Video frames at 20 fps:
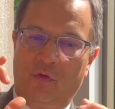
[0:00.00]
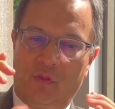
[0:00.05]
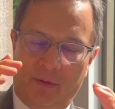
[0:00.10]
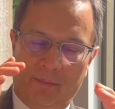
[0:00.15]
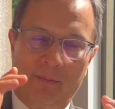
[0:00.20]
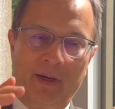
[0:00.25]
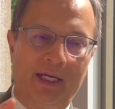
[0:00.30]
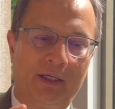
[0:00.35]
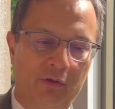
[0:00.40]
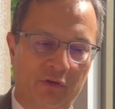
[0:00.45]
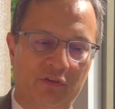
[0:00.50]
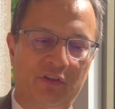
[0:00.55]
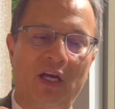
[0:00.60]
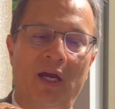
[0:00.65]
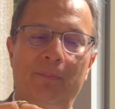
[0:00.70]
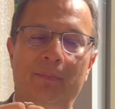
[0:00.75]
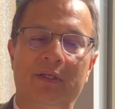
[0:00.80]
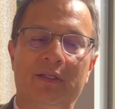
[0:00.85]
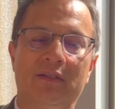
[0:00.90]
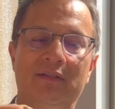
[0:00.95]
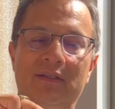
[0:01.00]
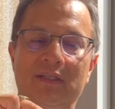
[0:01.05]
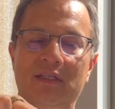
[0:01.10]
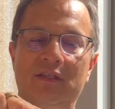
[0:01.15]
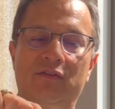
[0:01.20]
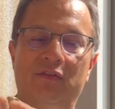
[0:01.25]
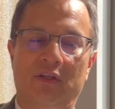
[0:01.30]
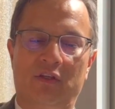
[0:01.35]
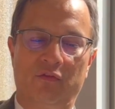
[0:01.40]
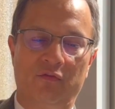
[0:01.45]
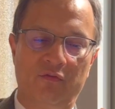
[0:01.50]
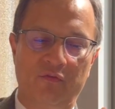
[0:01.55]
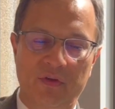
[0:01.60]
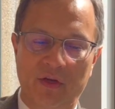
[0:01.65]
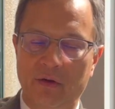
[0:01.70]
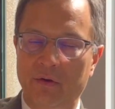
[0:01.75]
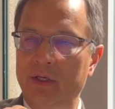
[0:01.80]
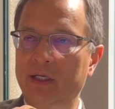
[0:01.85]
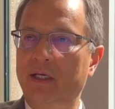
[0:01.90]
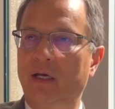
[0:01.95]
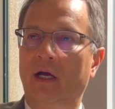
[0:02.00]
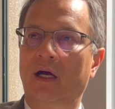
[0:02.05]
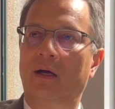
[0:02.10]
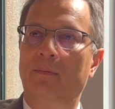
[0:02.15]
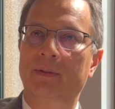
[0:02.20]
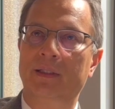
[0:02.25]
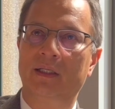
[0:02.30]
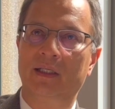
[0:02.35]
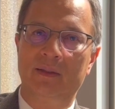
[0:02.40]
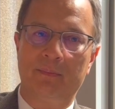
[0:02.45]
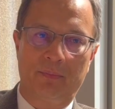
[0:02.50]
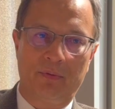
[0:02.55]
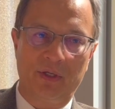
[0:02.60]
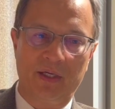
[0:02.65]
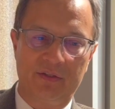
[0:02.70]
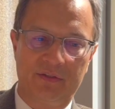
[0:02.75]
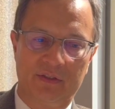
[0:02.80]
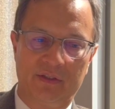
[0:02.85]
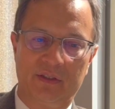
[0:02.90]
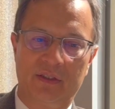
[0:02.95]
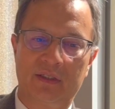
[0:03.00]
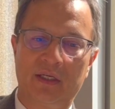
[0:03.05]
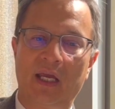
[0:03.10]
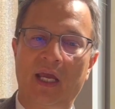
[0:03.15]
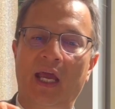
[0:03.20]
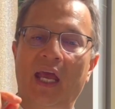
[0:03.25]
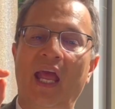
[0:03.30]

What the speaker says: the microscopic disease that's very commonly present